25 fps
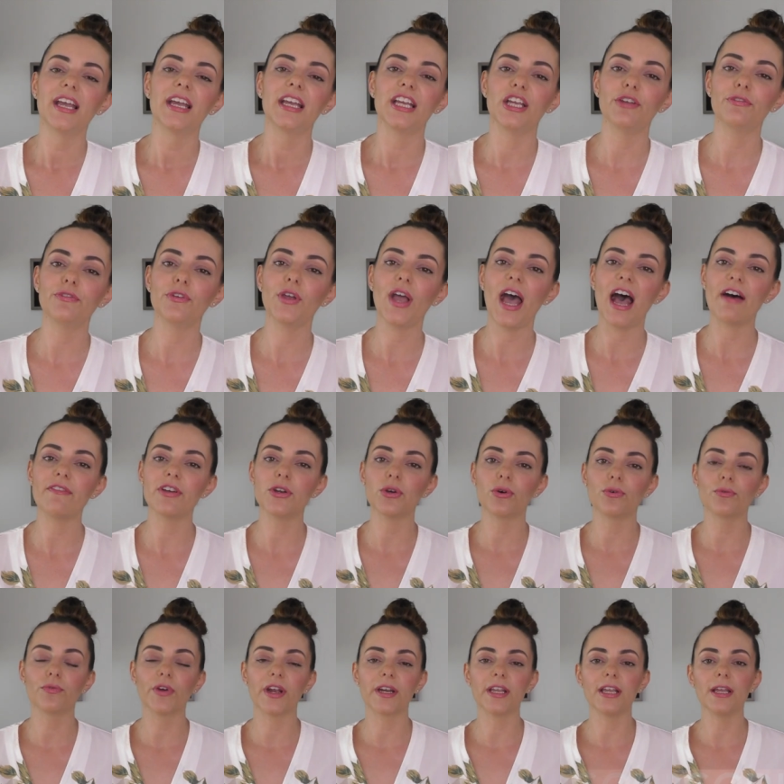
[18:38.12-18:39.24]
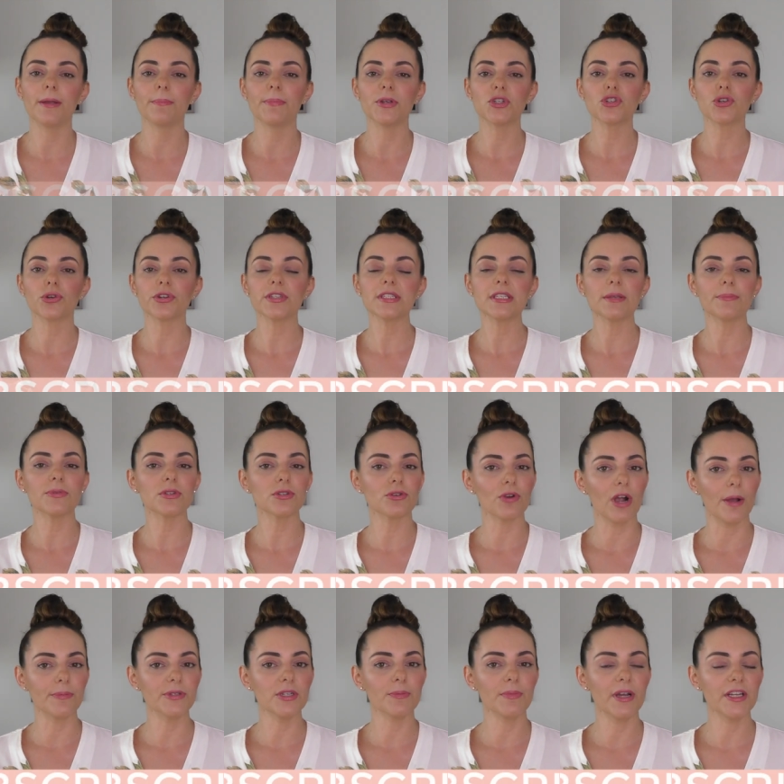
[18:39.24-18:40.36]
If you haven't already, be sure to
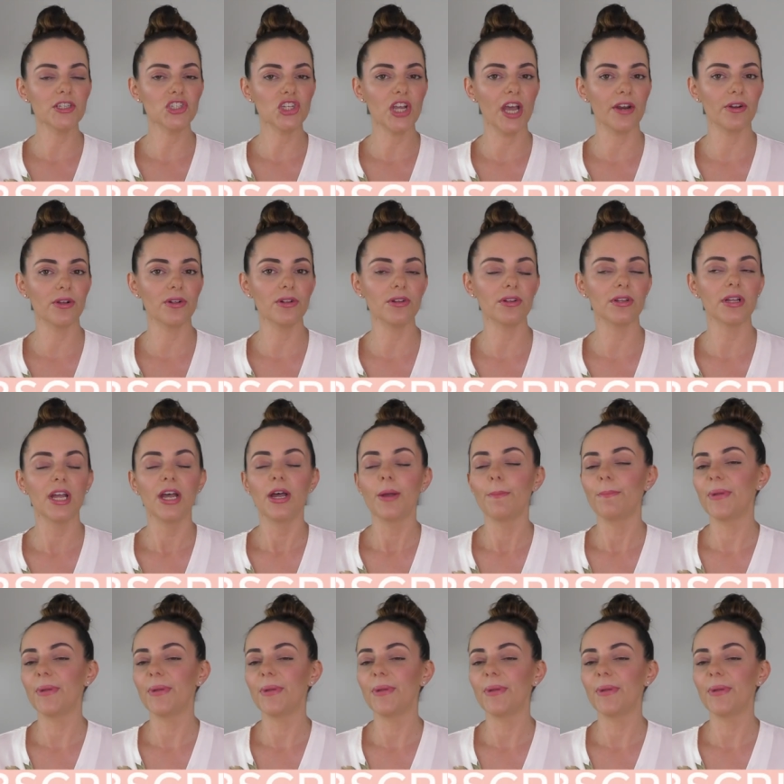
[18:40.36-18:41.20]
subscribe to my channel.